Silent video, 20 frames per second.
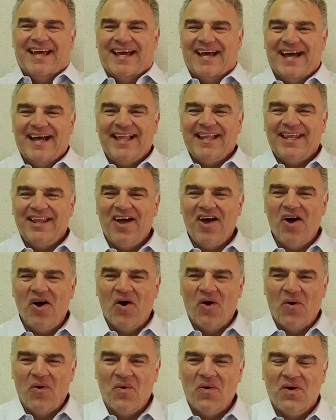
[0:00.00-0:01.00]

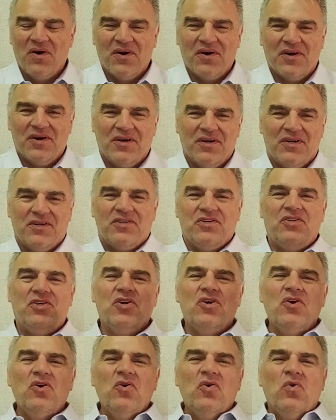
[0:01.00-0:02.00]
Hello,
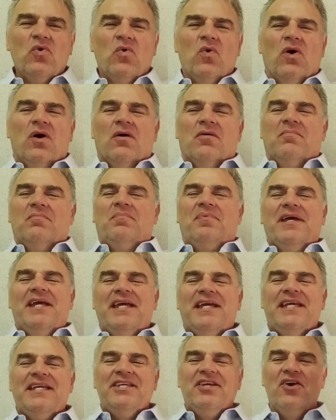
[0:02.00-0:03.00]
you
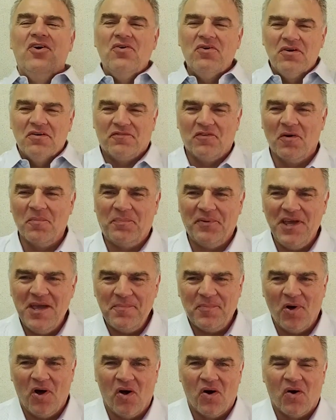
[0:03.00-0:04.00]
beautiful
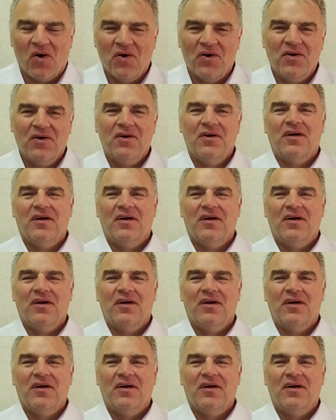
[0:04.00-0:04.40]
people.